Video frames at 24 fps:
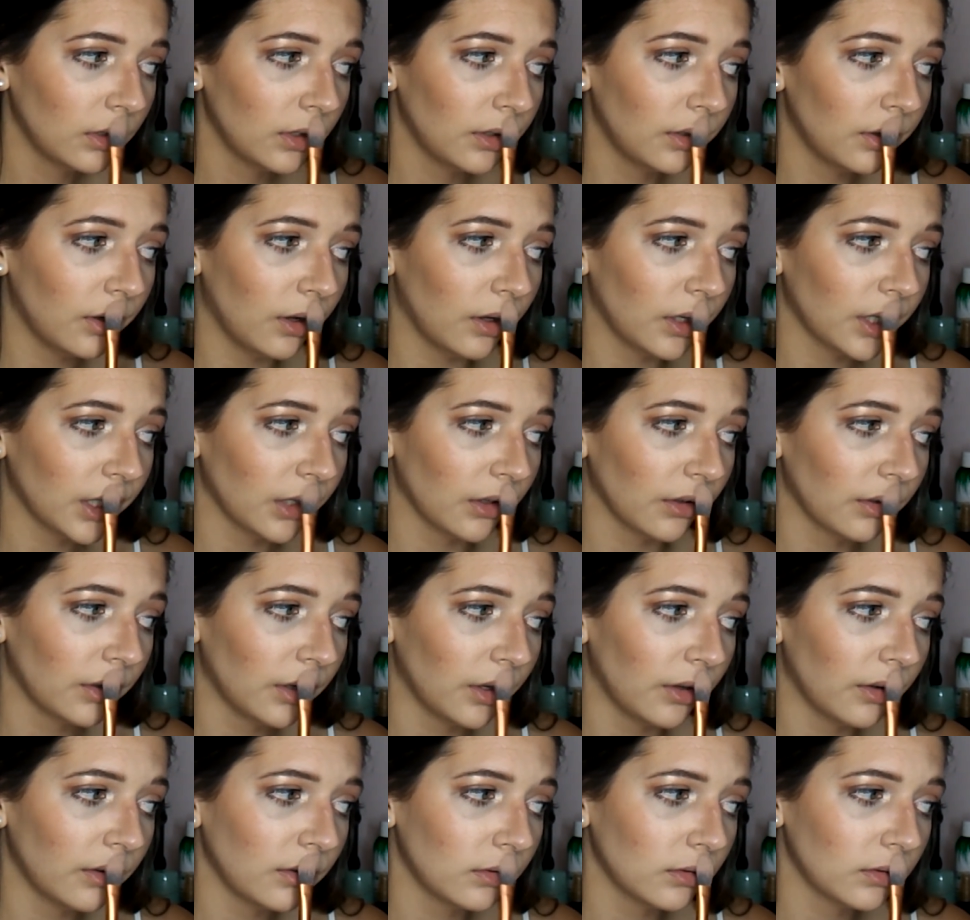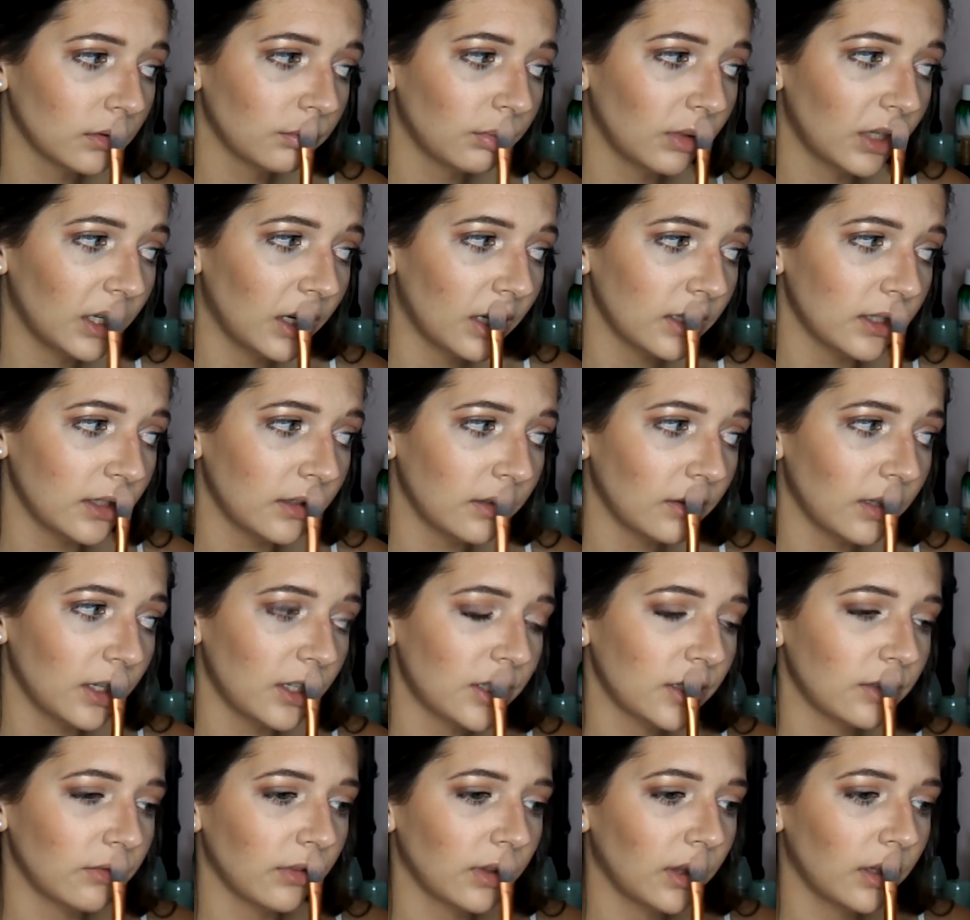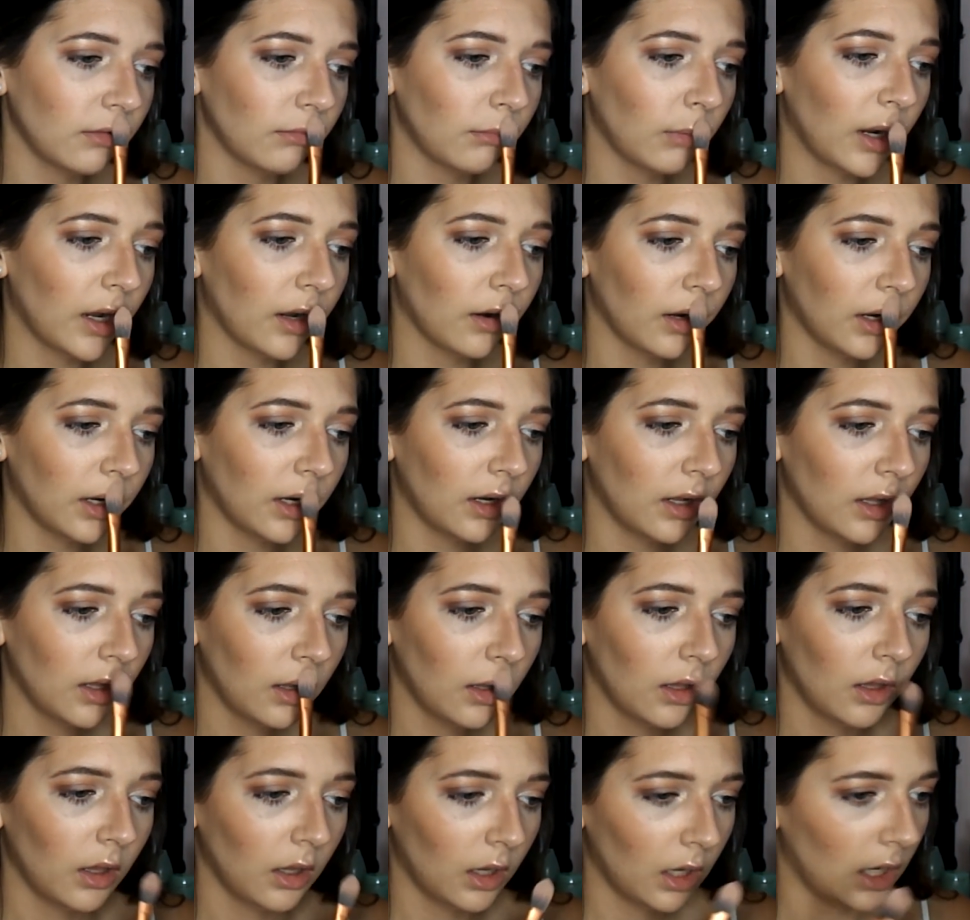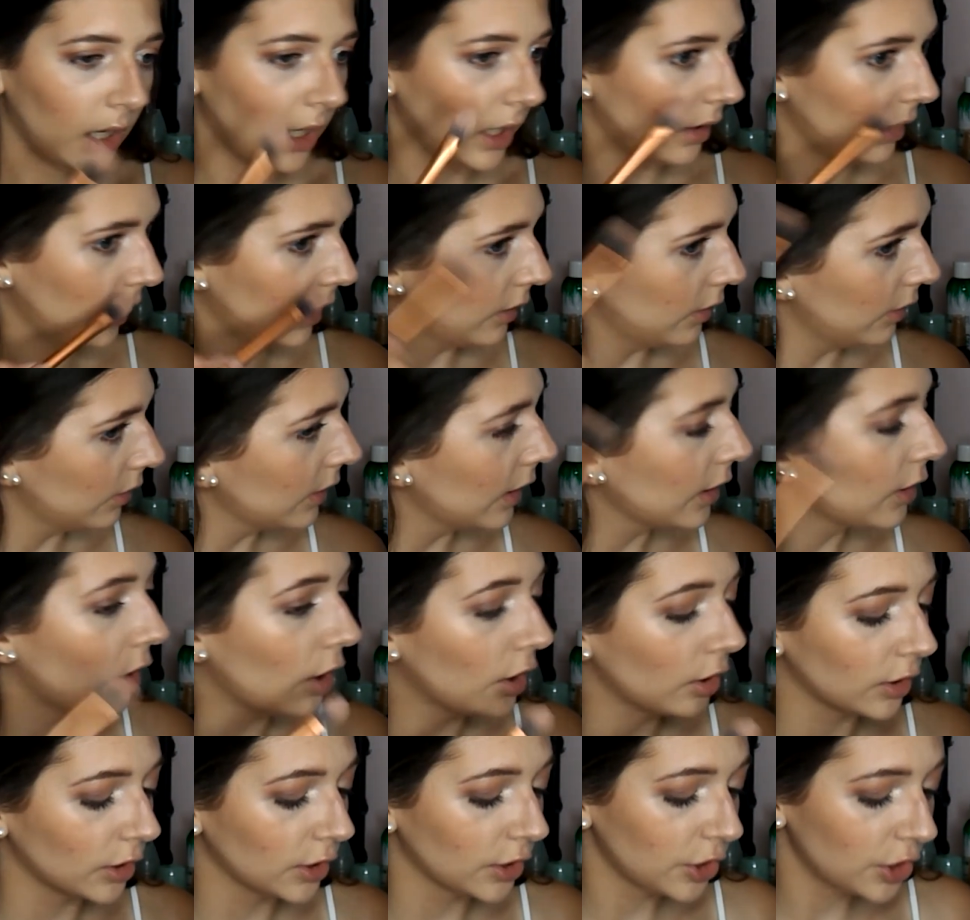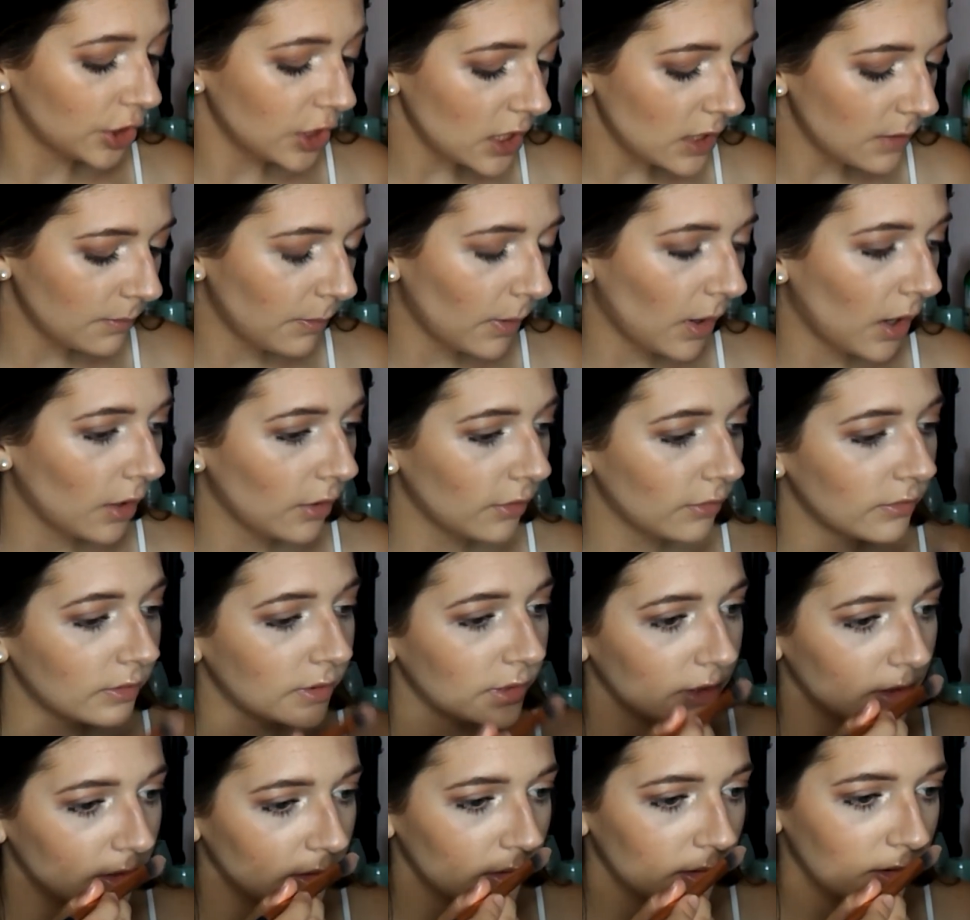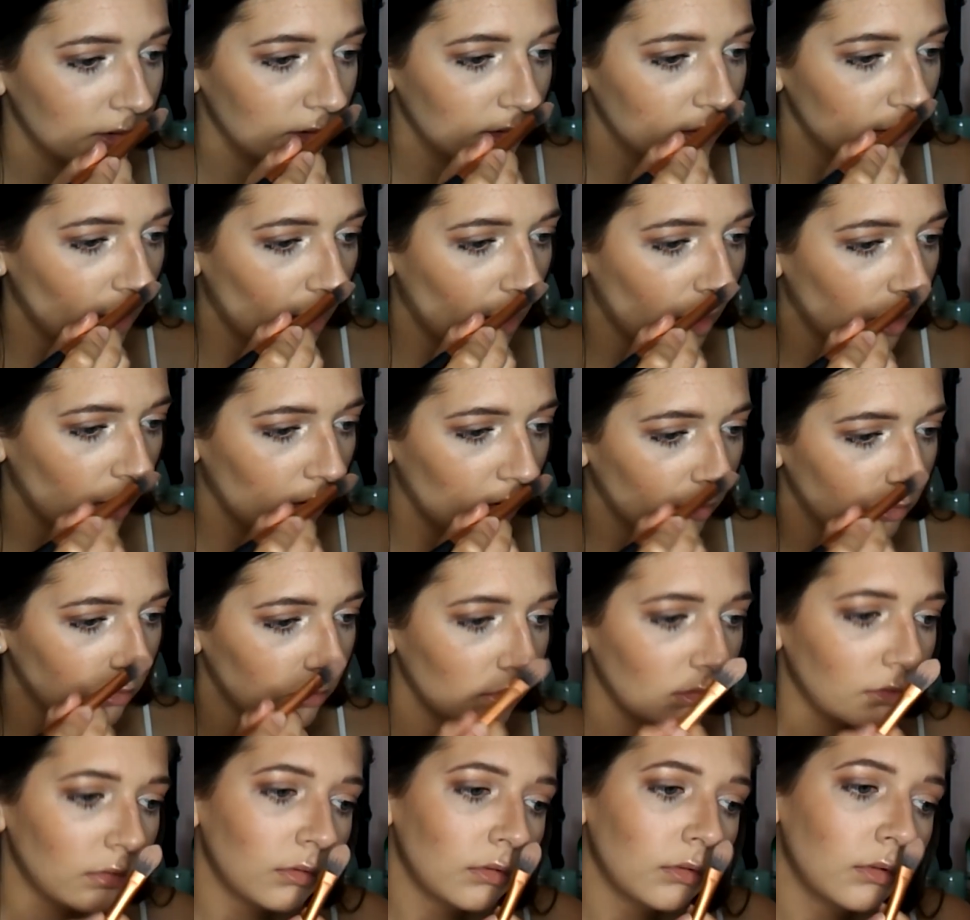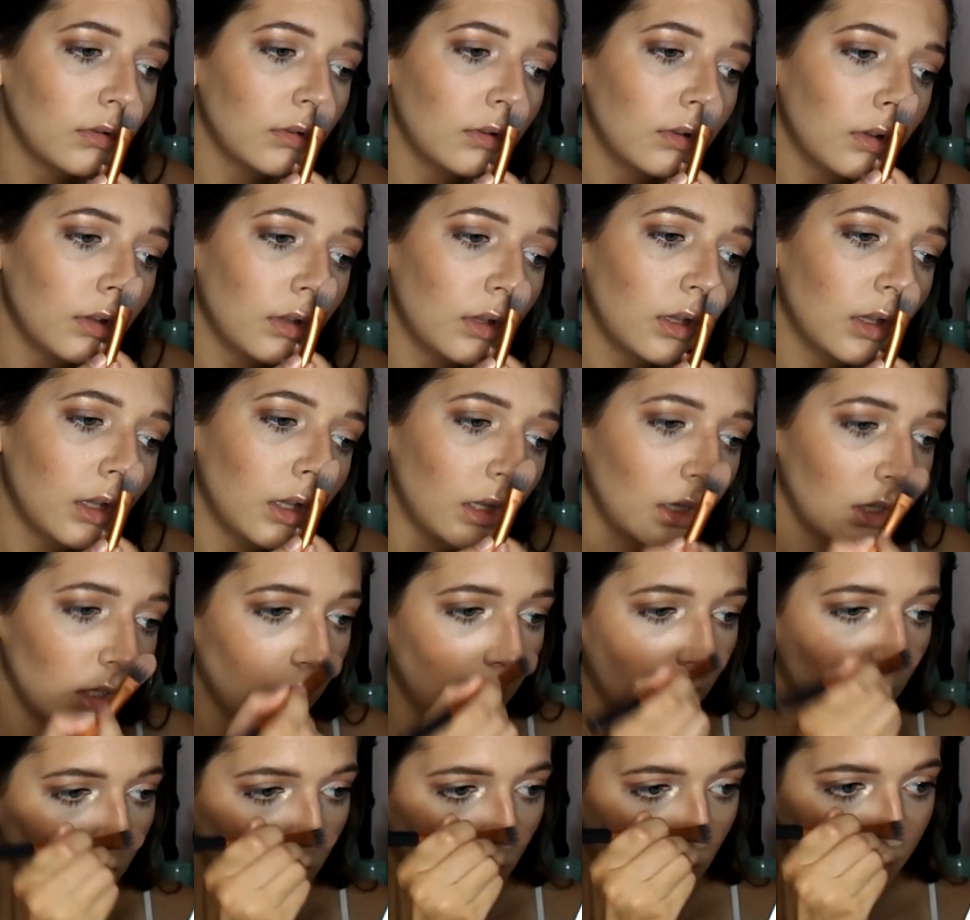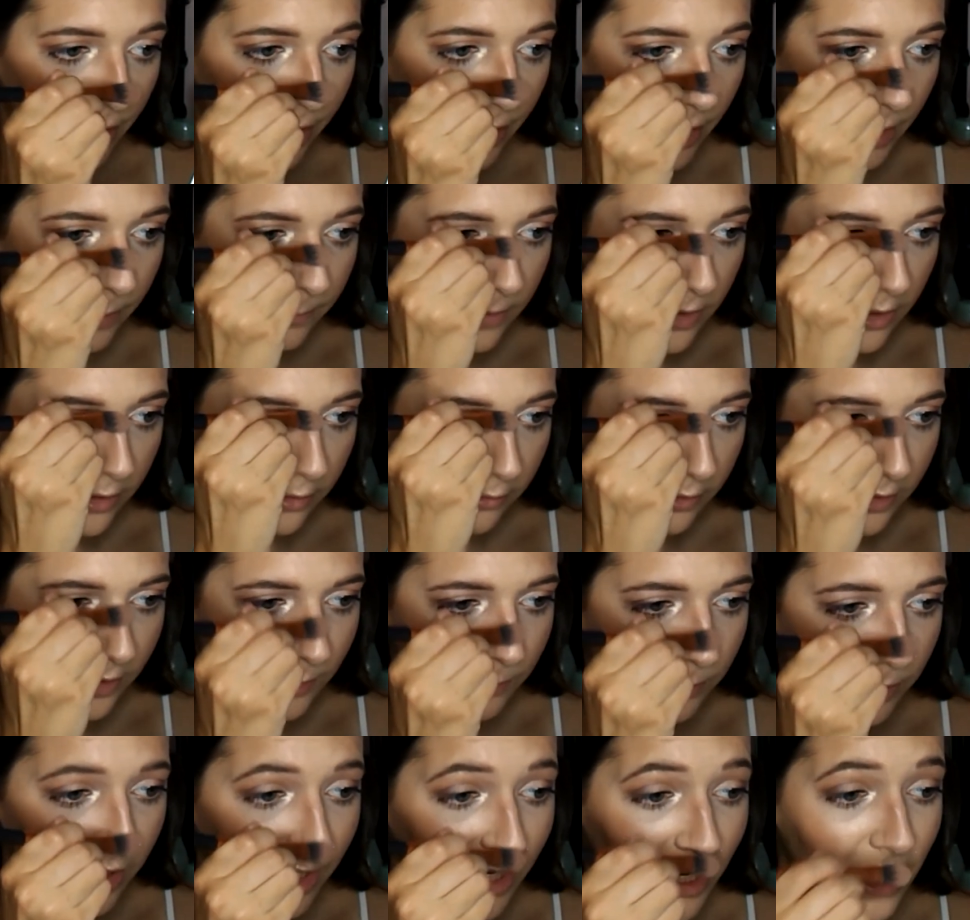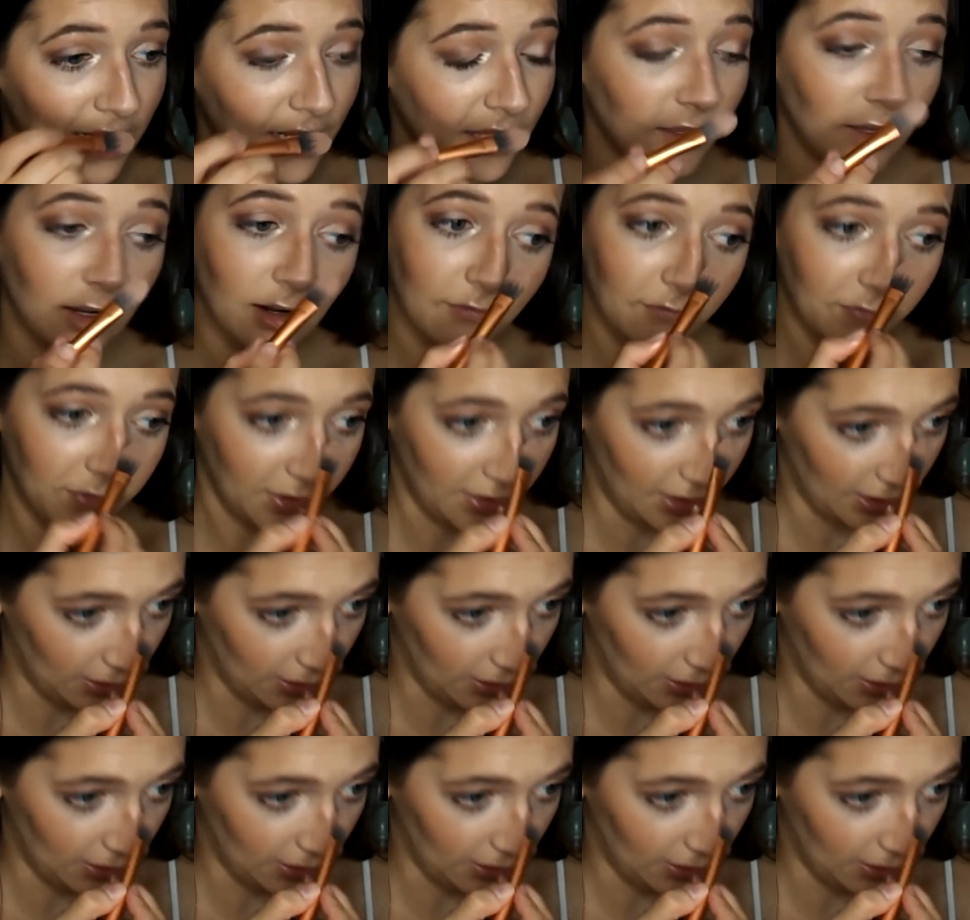and on her nose. But it doesn't look like she's really wearing highlighter like on her cheekbones, so I'm not going to put any there for